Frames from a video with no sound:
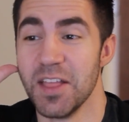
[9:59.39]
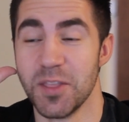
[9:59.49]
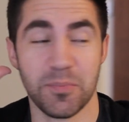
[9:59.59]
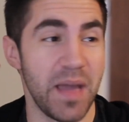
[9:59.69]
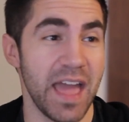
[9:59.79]

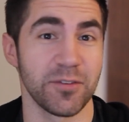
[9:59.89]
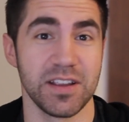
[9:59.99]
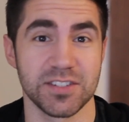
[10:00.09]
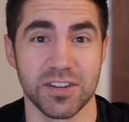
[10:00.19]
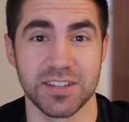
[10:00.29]
the
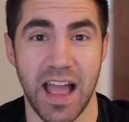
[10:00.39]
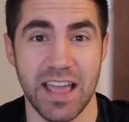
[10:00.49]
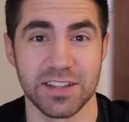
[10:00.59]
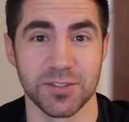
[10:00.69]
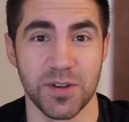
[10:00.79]
batteries are
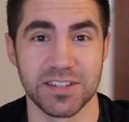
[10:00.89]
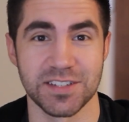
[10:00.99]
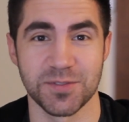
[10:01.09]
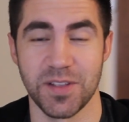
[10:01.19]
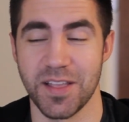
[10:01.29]
dying, so I
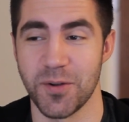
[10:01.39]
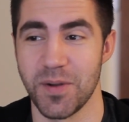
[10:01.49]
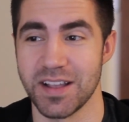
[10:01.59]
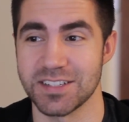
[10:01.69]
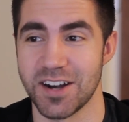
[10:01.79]
just really
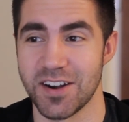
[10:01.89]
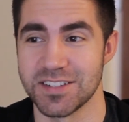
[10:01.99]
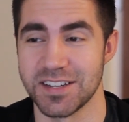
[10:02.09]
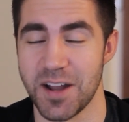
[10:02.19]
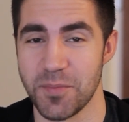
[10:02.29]
quick
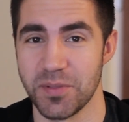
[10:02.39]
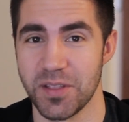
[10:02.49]
charged it up a